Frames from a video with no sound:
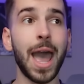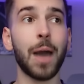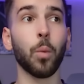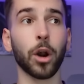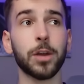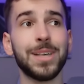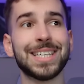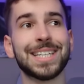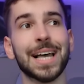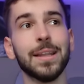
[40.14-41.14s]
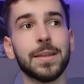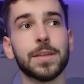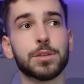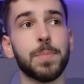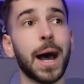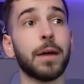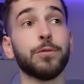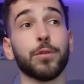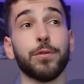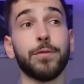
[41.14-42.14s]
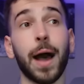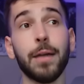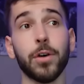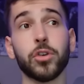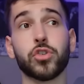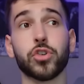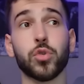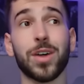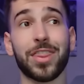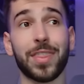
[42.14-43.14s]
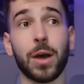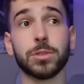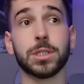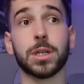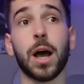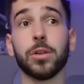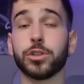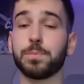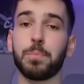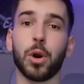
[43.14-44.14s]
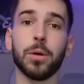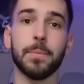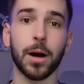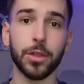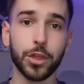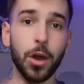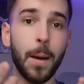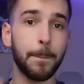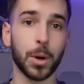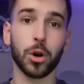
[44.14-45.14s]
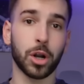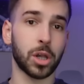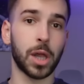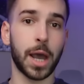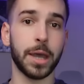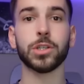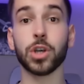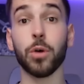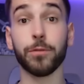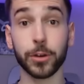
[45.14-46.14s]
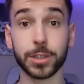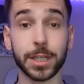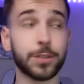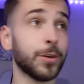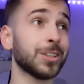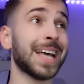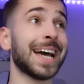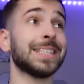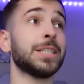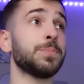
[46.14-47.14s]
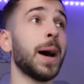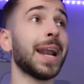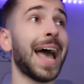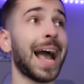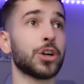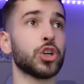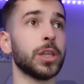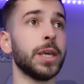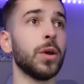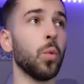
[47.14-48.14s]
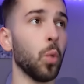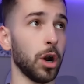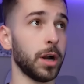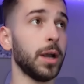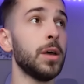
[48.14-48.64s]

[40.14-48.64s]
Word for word: And we're gonna be selling this bot for five hundred to one thousand dollars per month per client. So first things first, how does this bot actually work?